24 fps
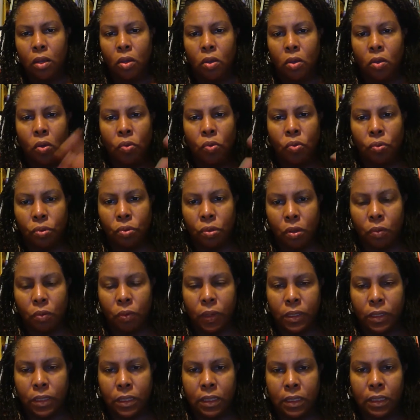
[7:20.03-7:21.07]
go through the
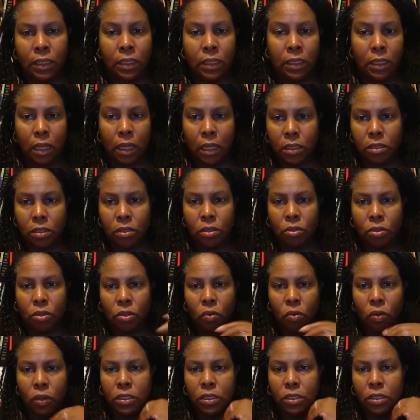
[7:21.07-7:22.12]
quizzes and discuss those
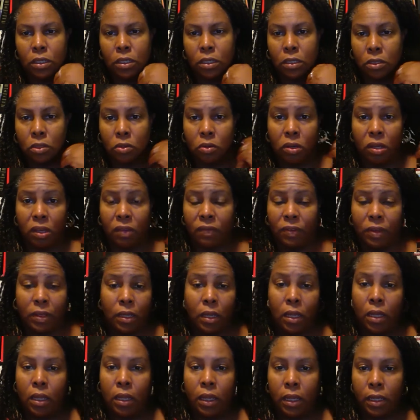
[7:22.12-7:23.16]
questions, or even
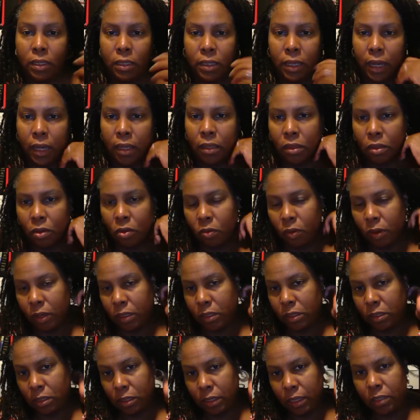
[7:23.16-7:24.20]
take the
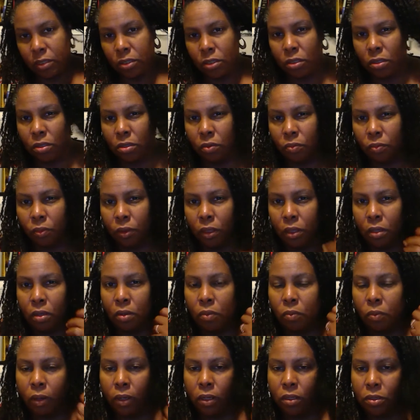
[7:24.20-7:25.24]
quiz. So that's just a really
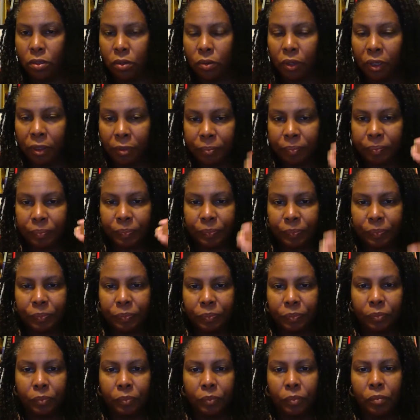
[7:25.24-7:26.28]
good way to do it.
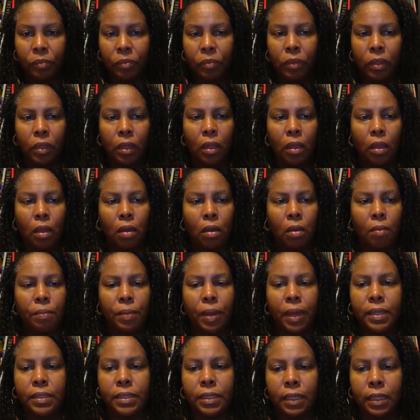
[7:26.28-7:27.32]

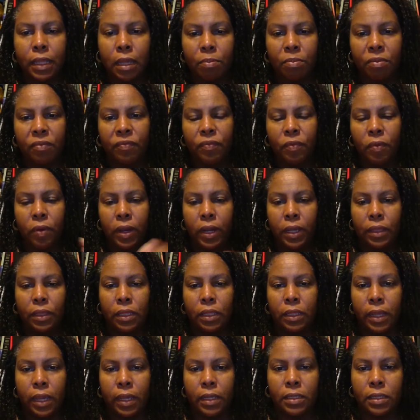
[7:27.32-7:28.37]
I say that before I hit the
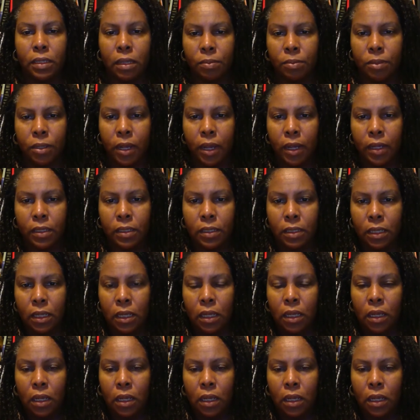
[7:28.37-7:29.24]
next subjects.